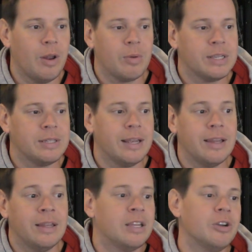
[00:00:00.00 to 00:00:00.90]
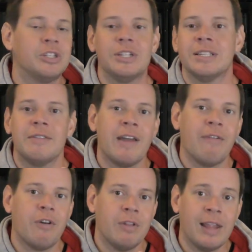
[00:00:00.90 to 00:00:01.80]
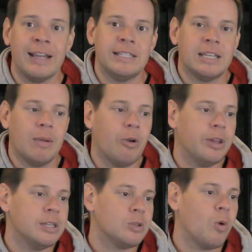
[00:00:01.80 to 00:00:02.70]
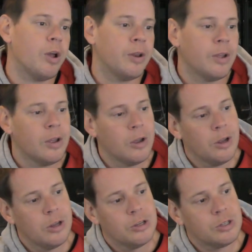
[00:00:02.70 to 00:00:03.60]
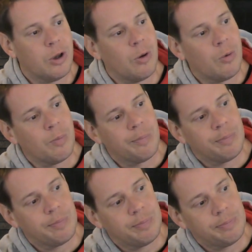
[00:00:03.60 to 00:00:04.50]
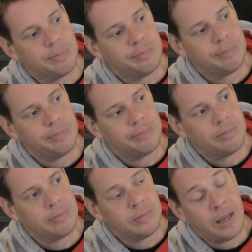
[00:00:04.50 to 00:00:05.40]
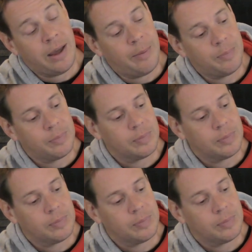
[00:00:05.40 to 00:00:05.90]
know because in theory she doesn't even have a lightsaber in this one, so yeah.